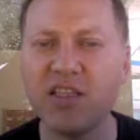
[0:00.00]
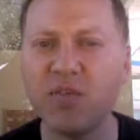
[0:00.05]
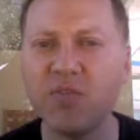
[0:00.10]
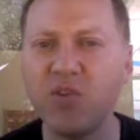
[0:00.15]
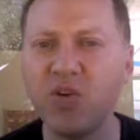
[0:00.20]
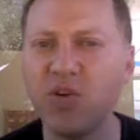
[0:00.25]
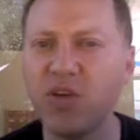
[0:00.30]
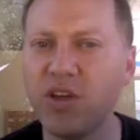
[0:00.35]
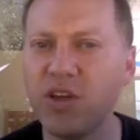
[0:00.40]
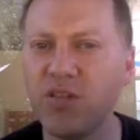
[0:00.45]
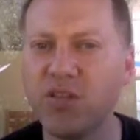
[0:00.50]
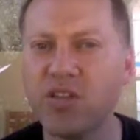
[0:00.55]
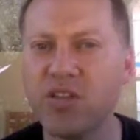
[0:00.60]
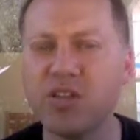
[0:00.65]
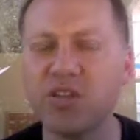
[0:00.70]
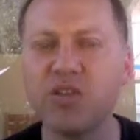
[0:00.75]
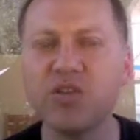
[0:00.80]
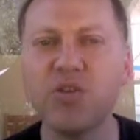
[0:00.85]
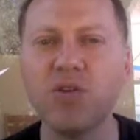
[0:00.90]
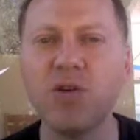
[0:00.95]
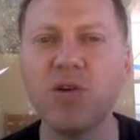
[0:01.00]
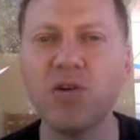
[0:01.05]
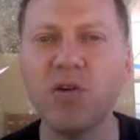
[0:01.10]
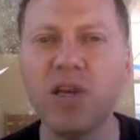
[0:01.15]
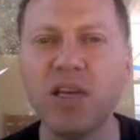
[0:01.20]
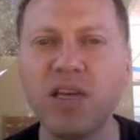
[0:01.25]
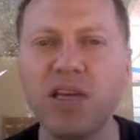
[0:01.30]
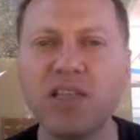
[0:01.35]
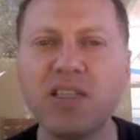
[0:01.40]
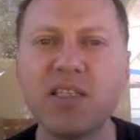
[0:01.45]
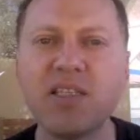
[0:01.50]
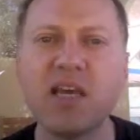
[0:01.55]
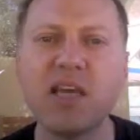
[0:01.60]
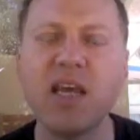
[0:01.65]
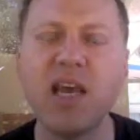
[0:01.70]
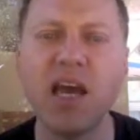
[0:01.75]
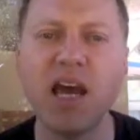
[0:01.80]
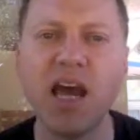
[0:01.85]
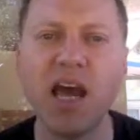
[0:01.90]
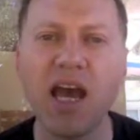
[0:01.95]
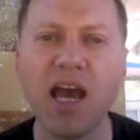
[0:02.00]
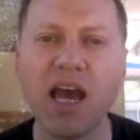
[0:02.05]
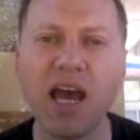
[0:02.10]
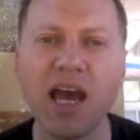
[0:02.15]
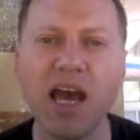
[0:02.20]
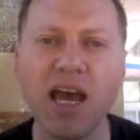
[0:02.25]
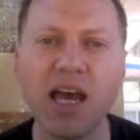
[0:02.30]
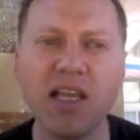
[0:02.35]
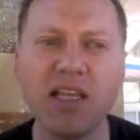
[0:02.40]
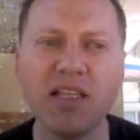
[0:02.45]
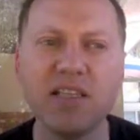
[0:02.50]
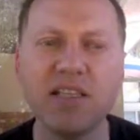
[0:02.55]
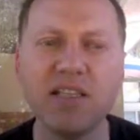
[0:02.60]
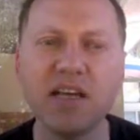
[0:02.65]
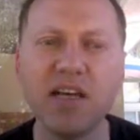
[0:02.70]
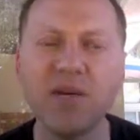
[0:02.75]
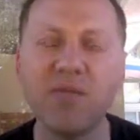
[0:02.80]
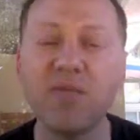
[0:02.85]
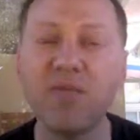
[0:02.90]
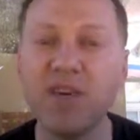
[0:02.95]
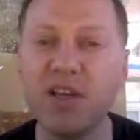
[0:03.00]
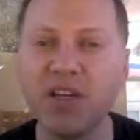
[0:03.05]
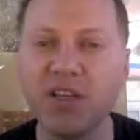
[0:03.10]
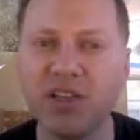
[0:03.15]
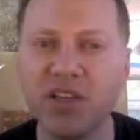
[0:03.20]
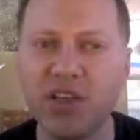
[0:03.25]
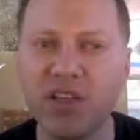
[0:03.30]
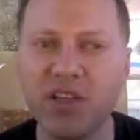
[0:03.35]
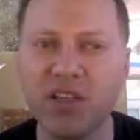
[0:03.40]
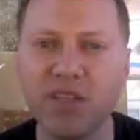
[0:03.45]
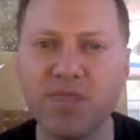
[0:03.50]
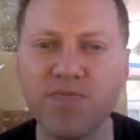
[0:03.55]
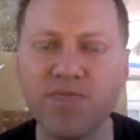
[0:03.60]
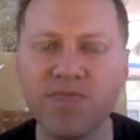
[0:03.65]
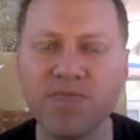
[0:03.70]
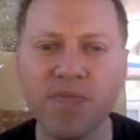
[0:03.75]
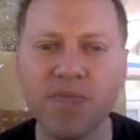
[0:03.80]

small user stories and features.